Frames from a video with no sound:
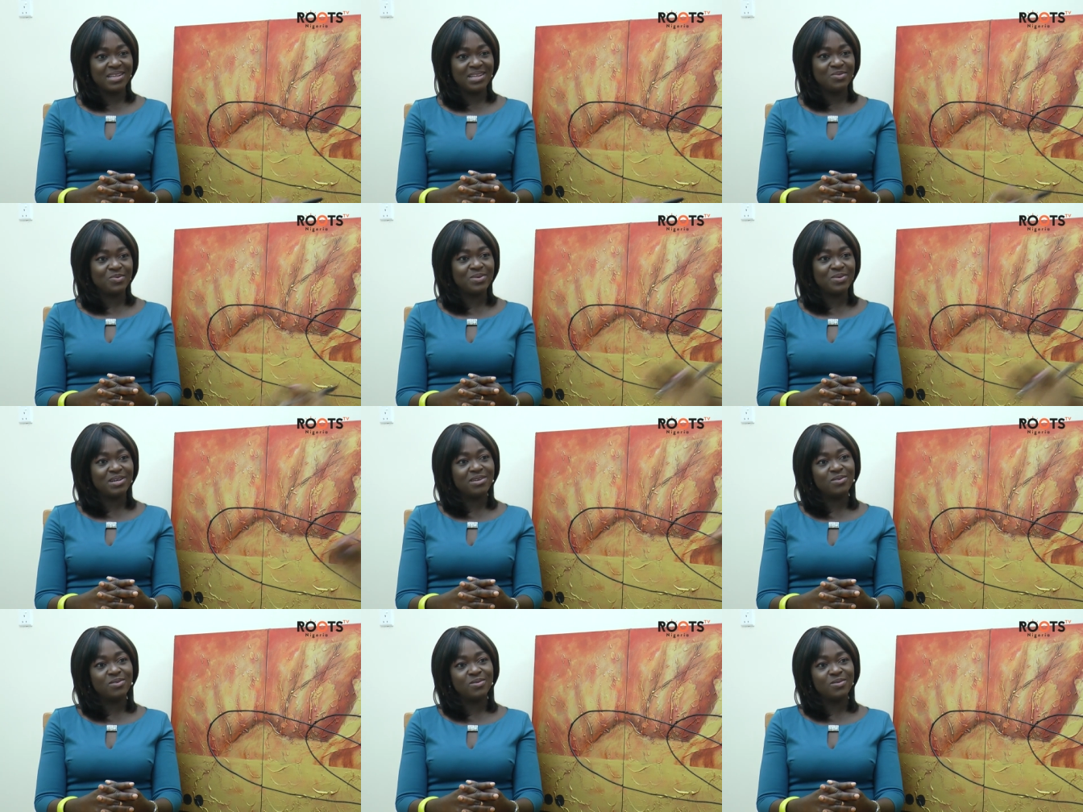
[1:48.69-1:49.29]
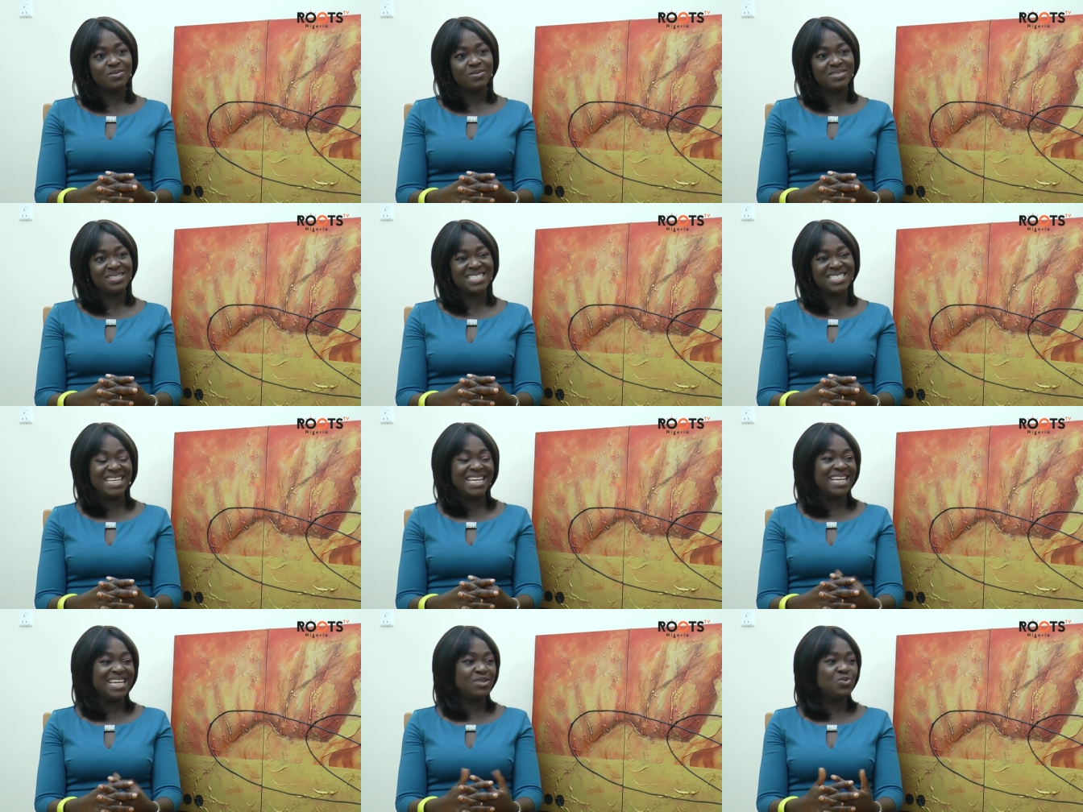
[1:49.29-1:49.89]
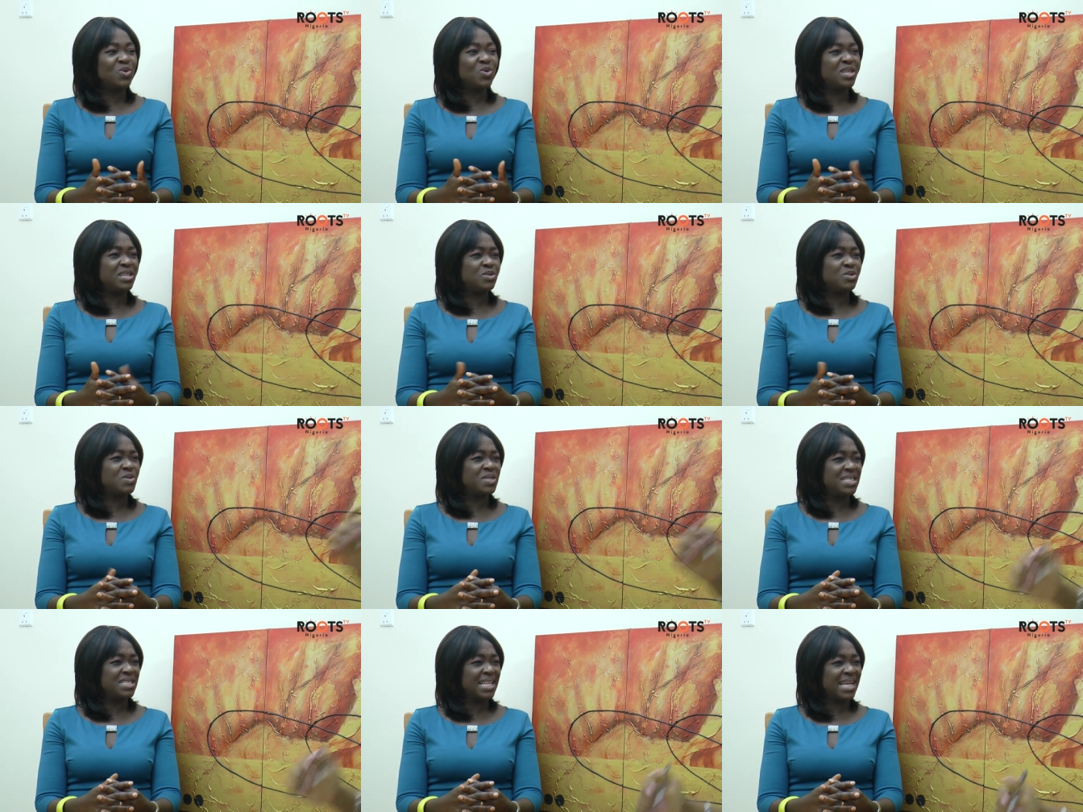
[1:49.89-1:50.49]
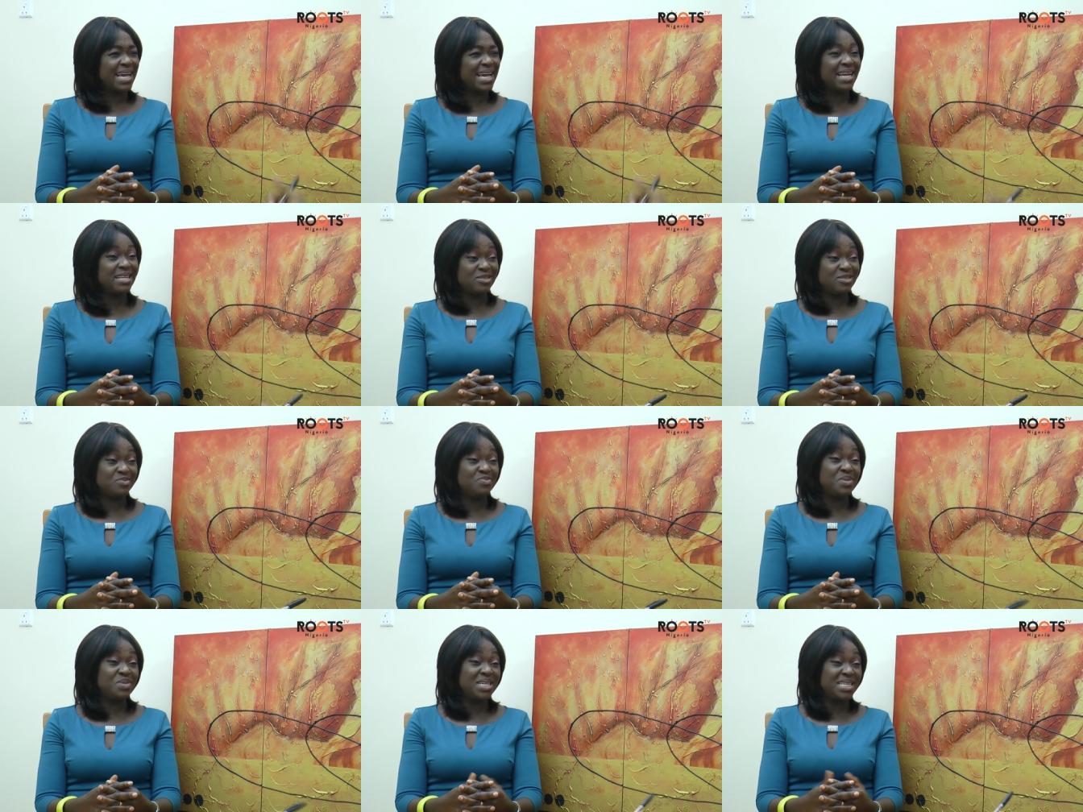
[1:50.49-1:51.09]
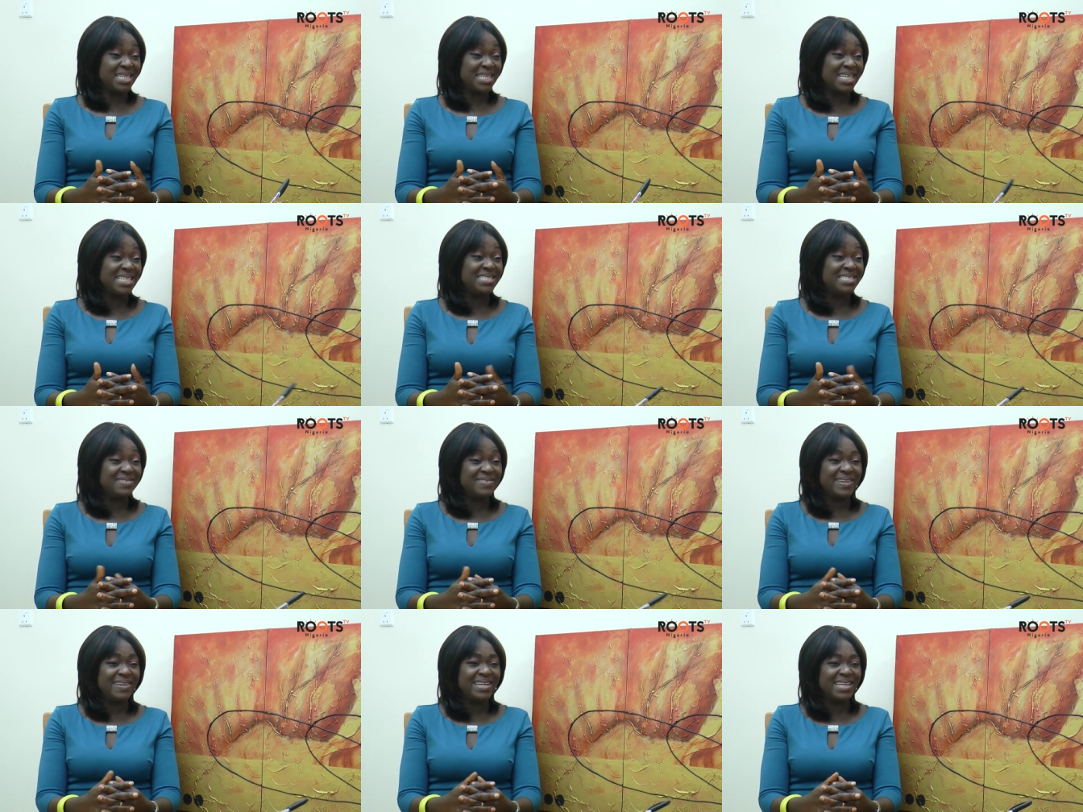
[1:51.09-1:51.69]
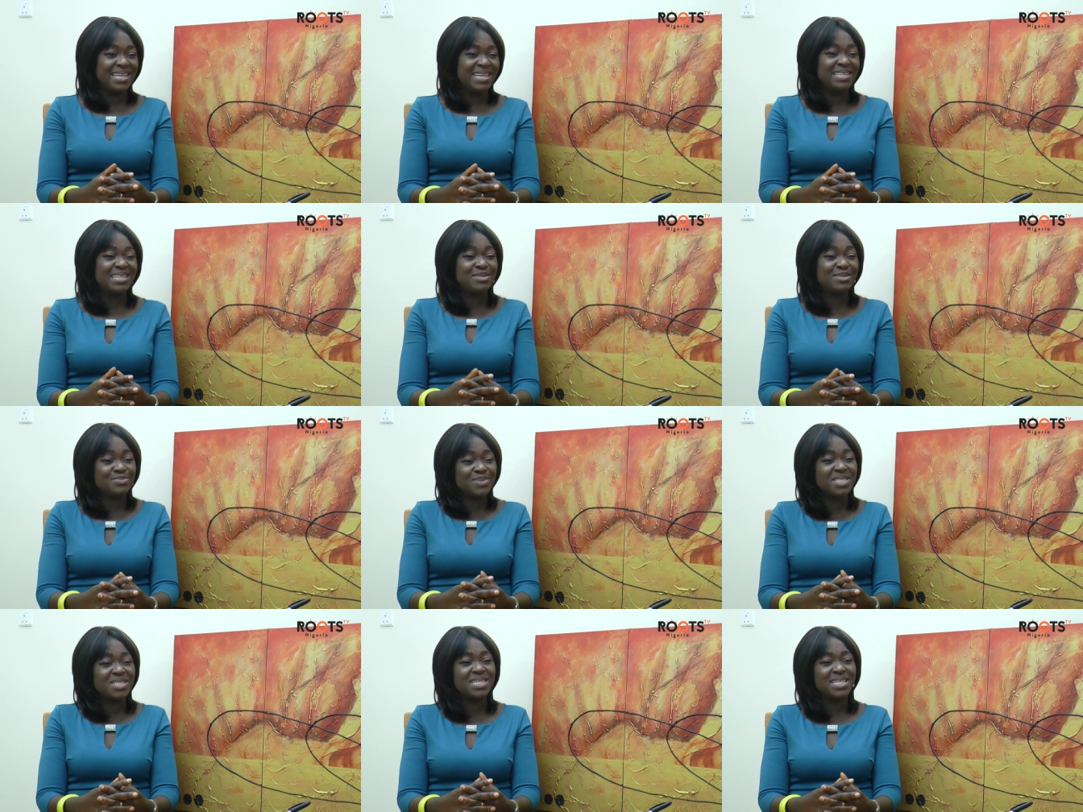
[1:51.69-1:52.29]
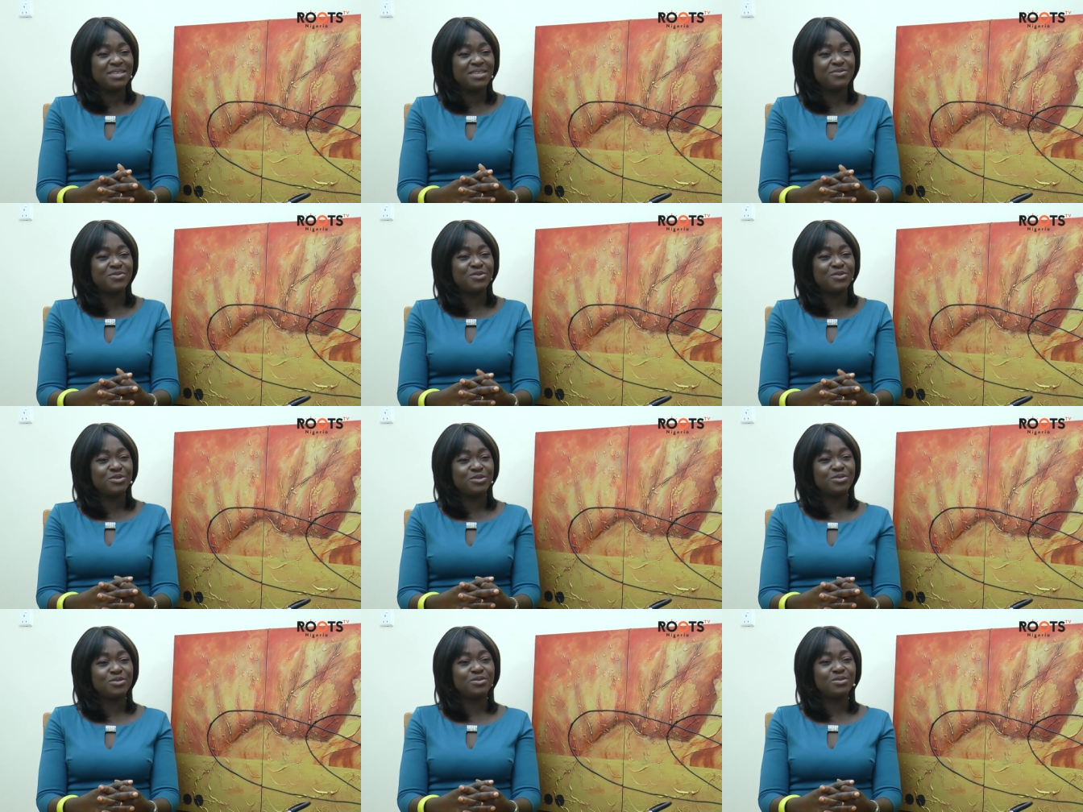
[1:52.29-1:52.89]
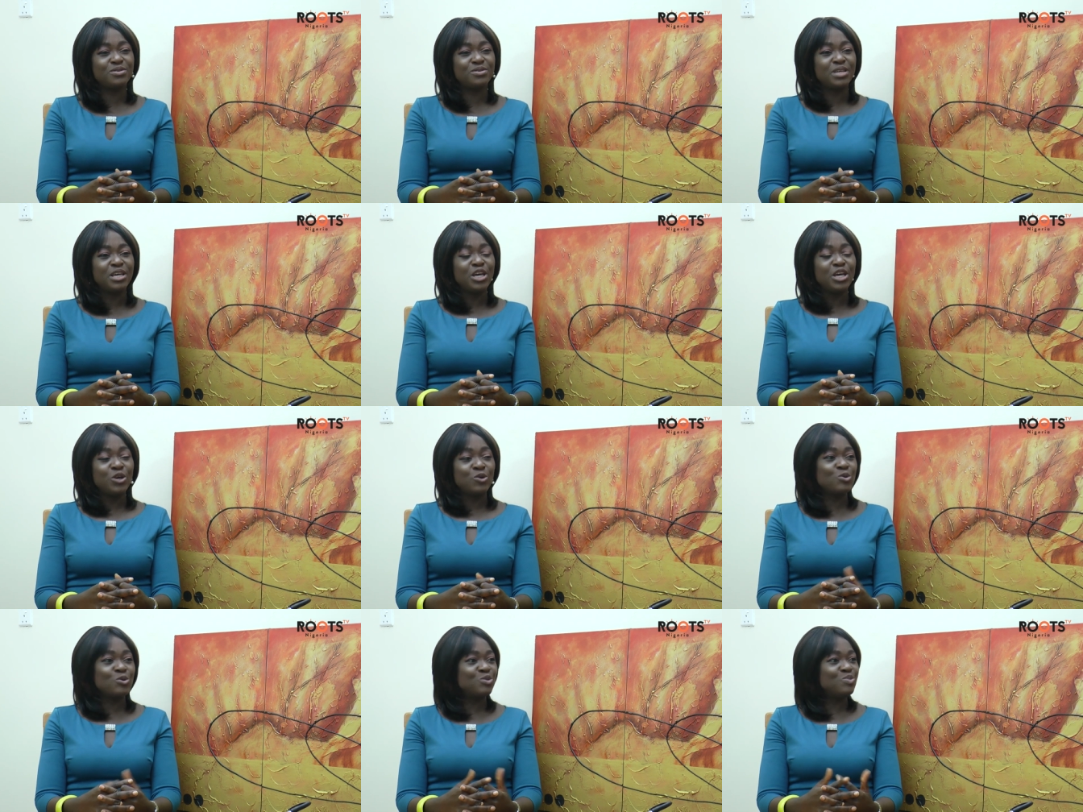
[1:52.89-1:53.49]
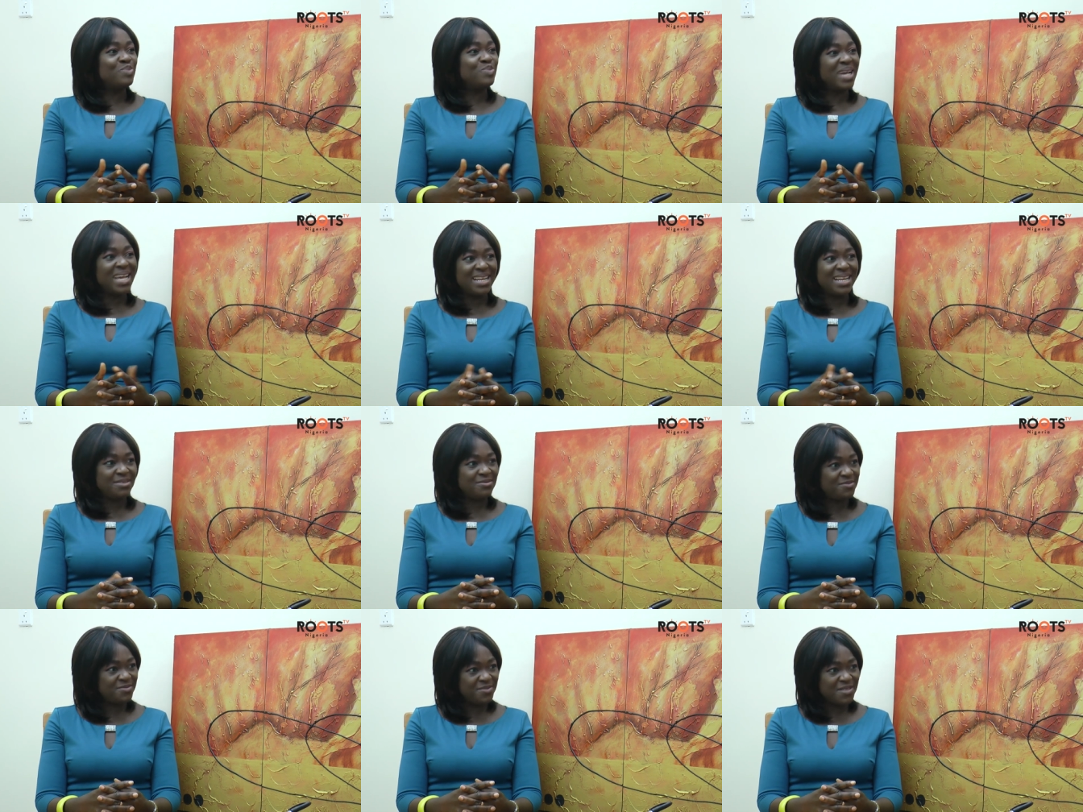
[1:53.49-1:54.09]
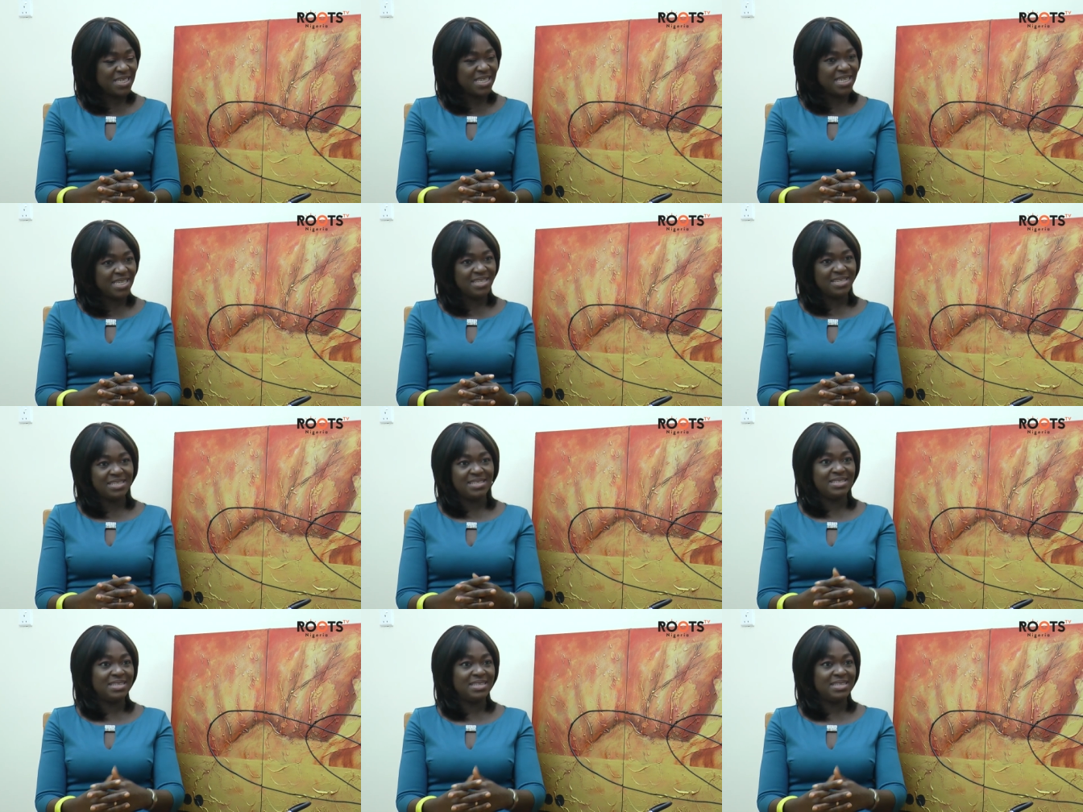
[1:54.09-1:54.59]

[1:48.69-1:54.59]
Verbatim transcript: and we we're all seeing what it was like to be a Nigerian, and especially for those who could barely feed